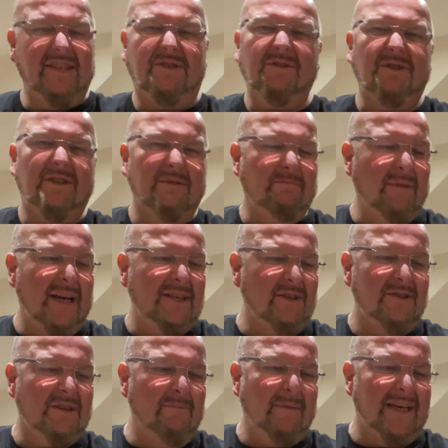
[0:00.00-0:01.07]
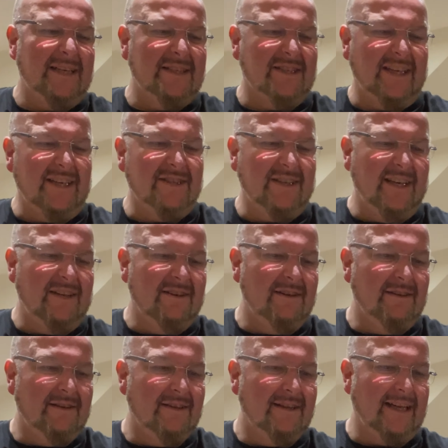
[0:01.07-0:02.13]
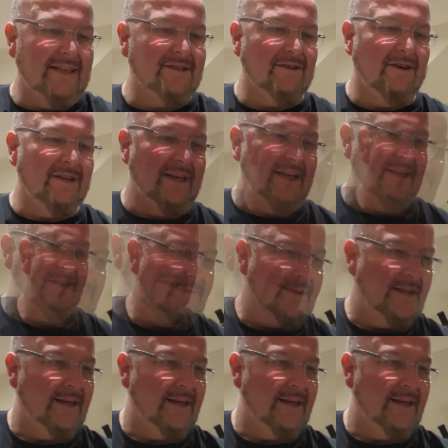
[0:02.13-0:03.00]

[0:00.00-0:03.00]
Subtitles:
just a meat seasoning. That's all it is.